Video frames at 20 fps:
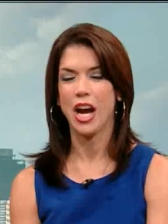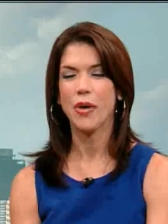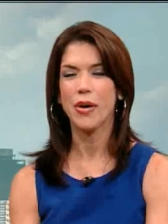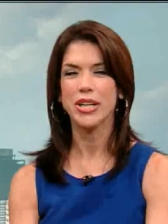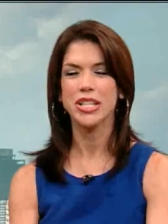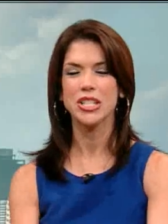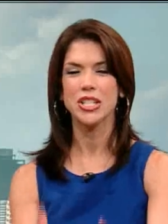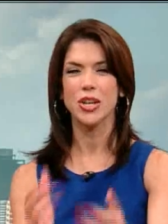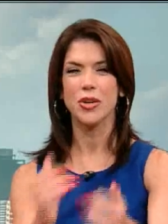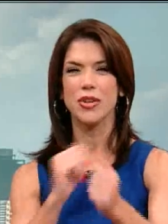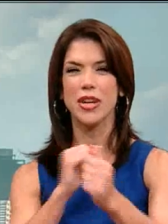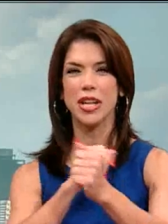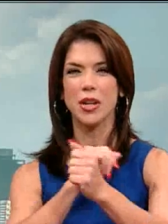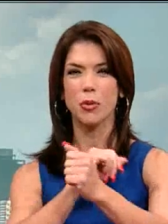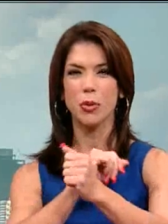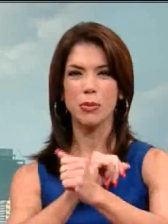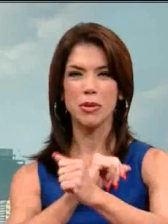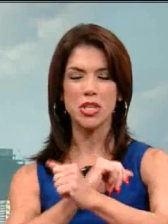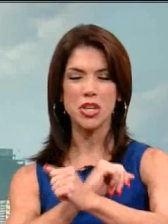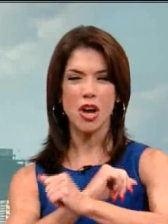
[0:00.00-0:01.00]
All right. So now
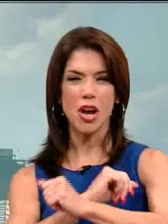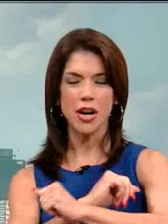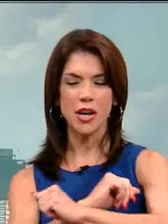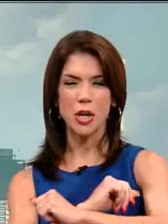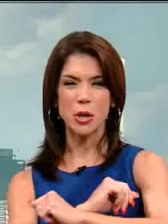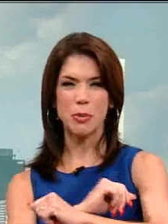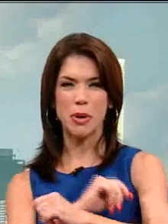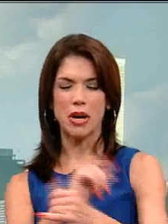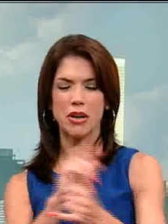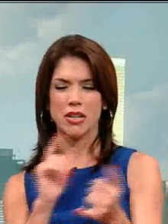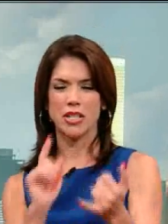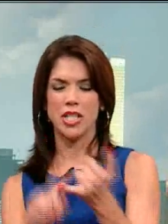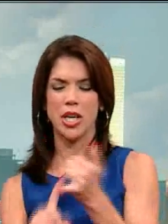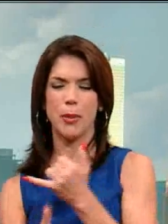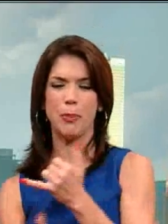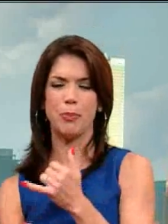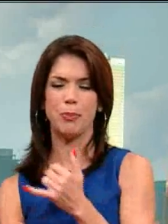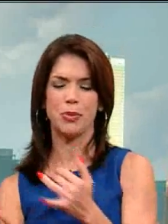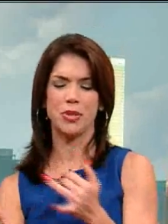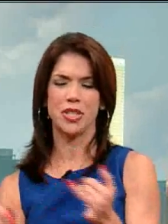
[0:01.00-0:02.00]
that we've been talking about
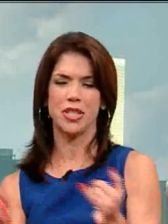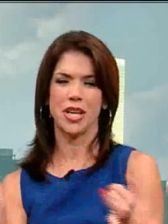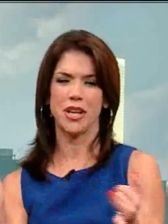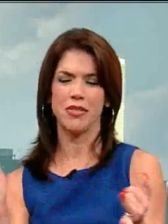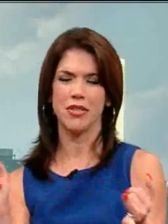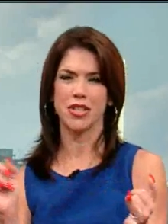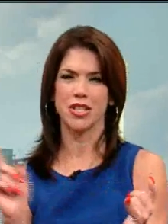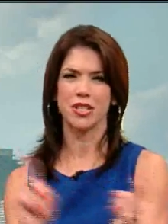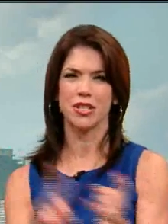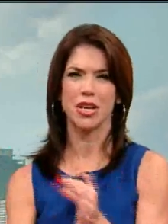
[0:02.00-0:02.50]
tips and the